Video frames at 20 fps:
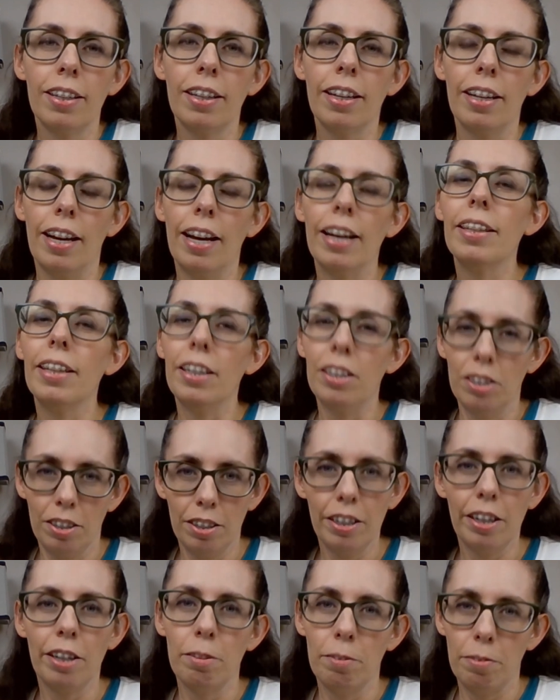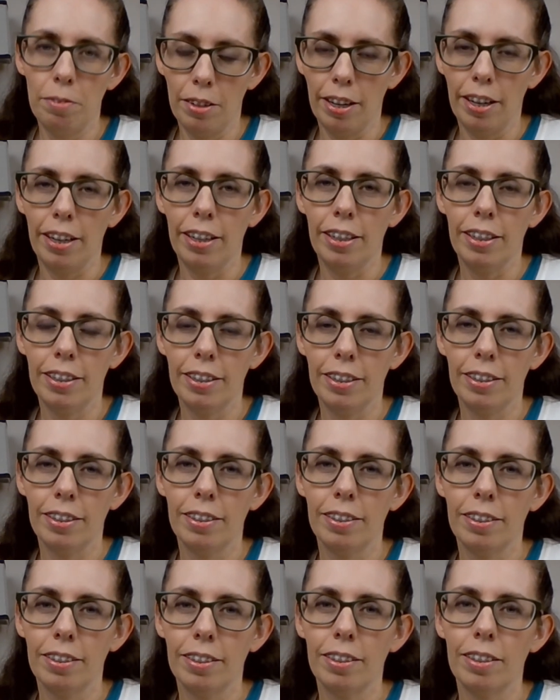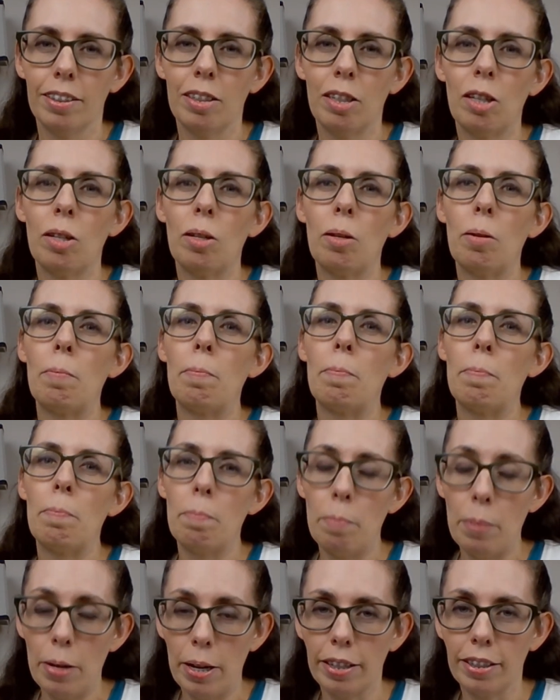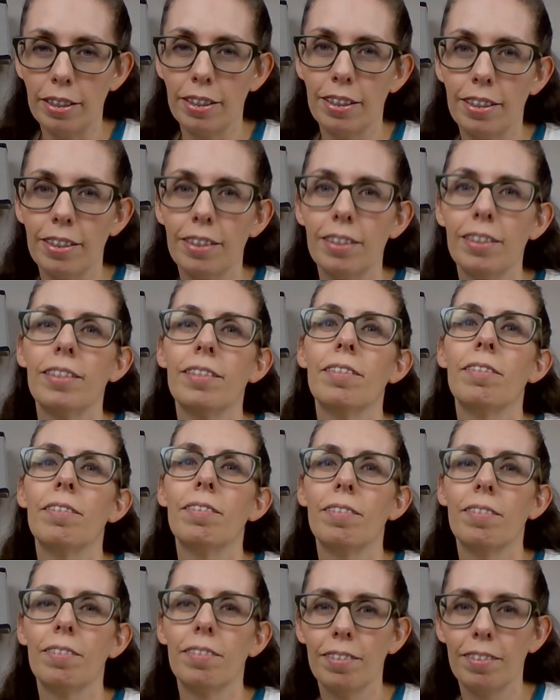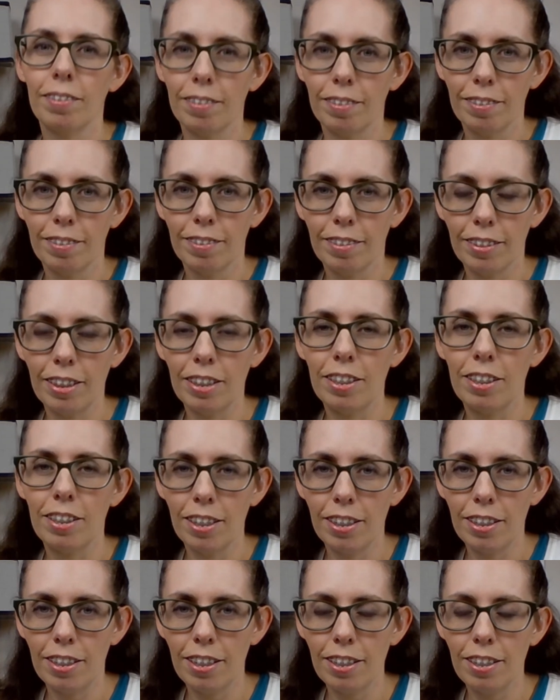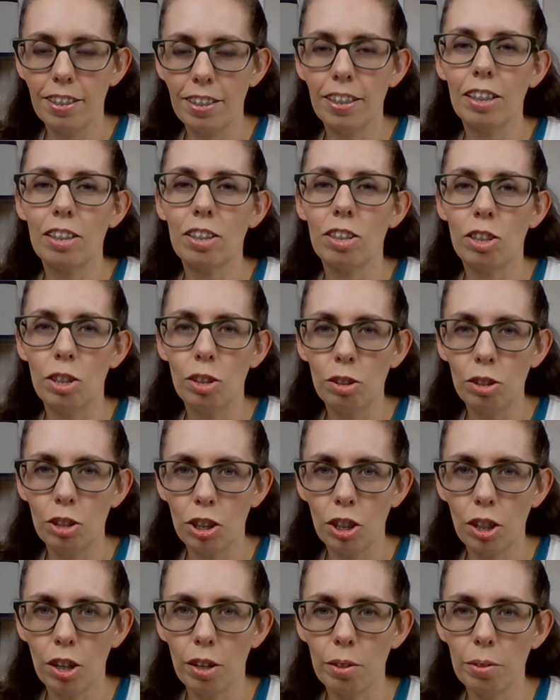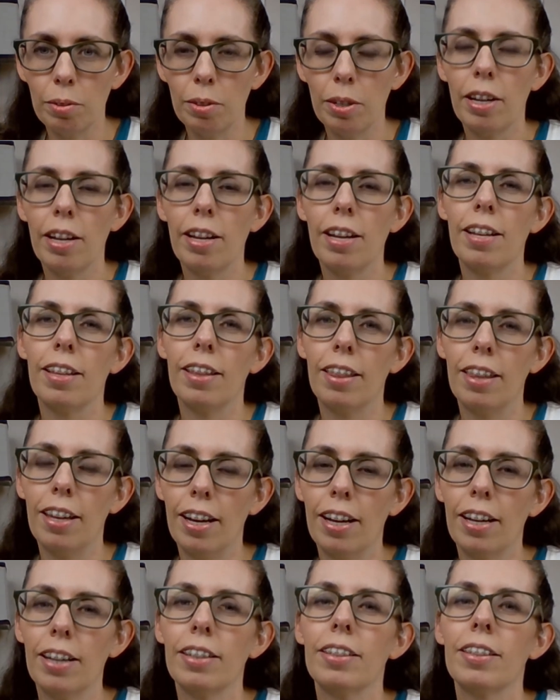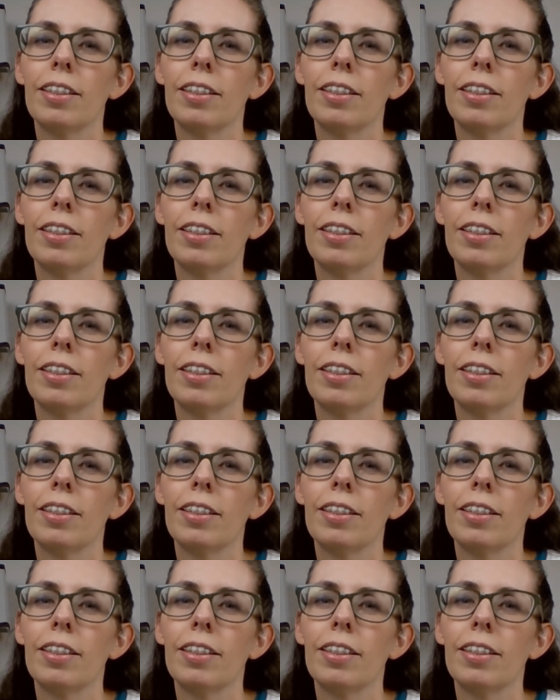and they turned out fine. But the statistics do show that